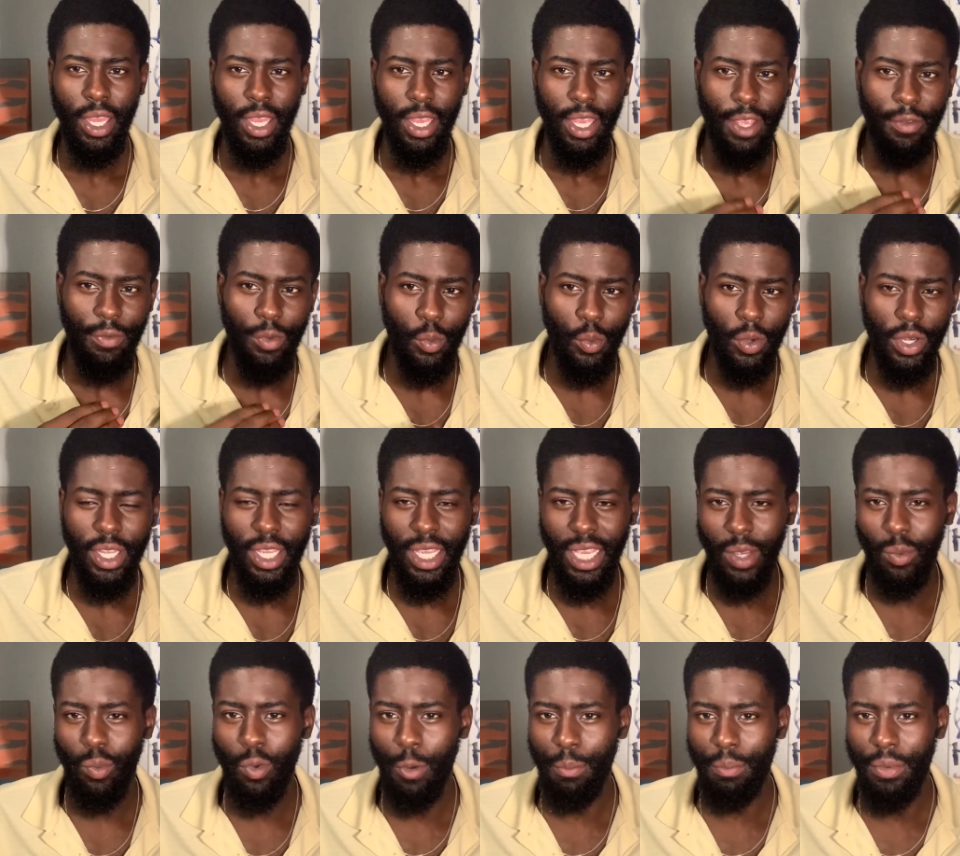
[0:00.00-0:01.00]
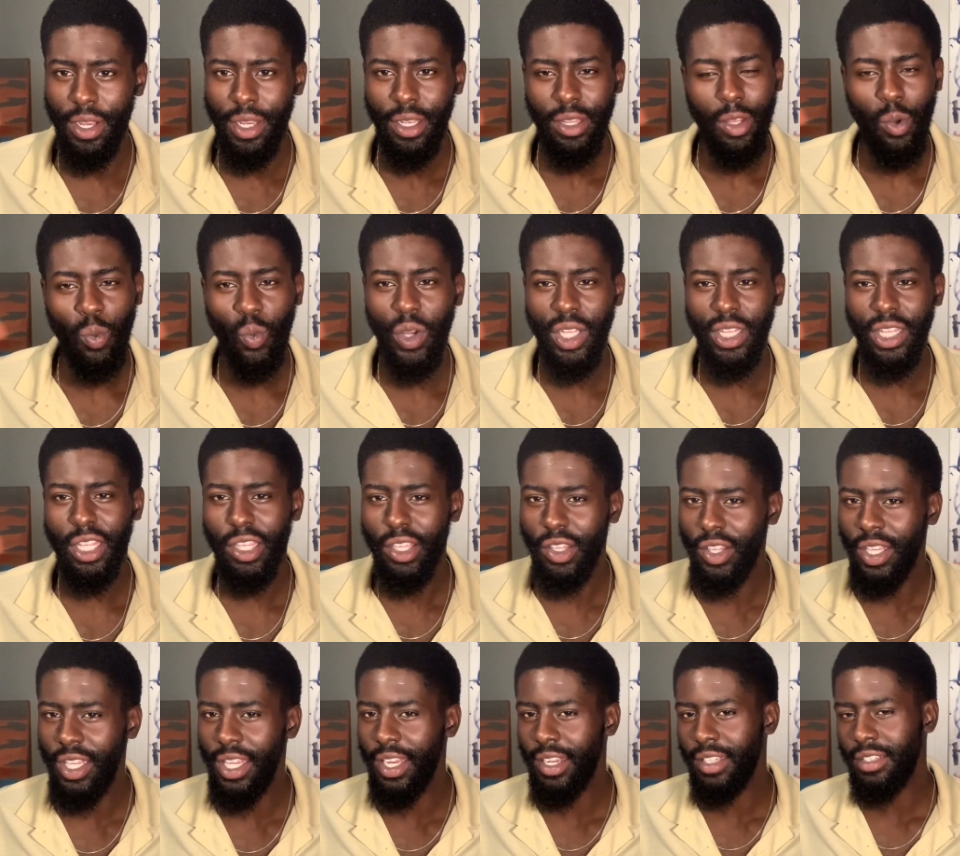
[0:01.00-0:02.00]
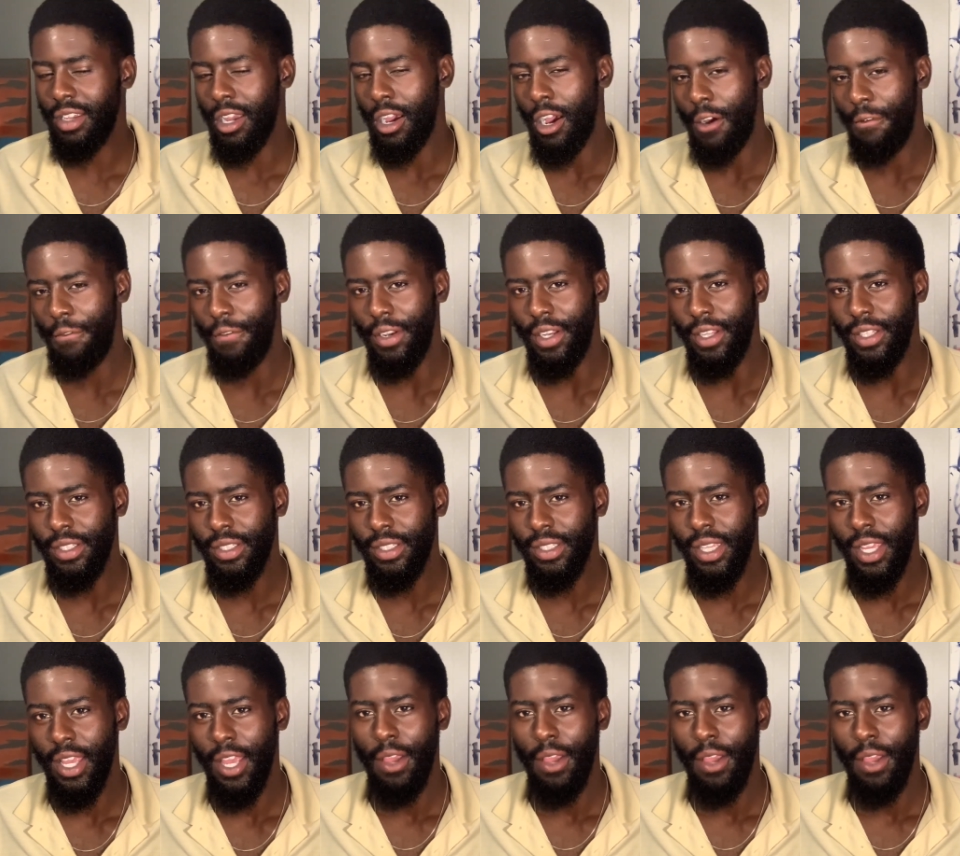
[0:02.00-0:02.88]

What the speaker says: if you want to get a woman, the one thing you need is confidence.